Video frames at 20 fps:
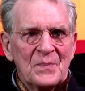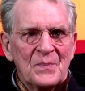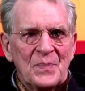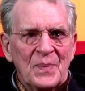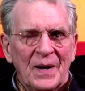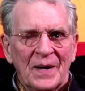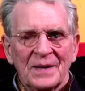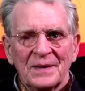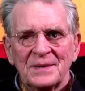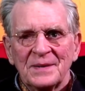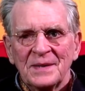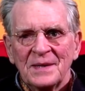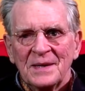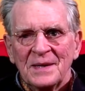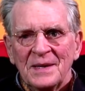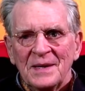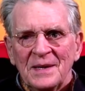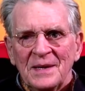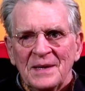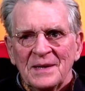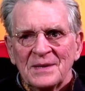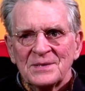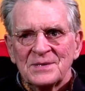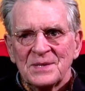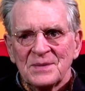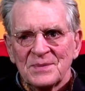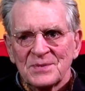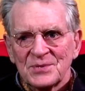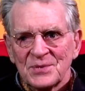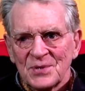but
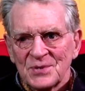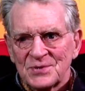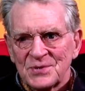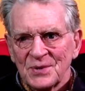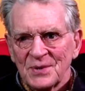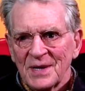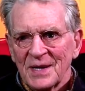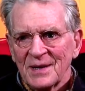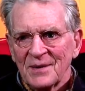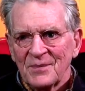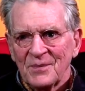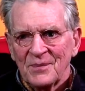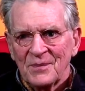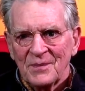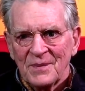she was also like,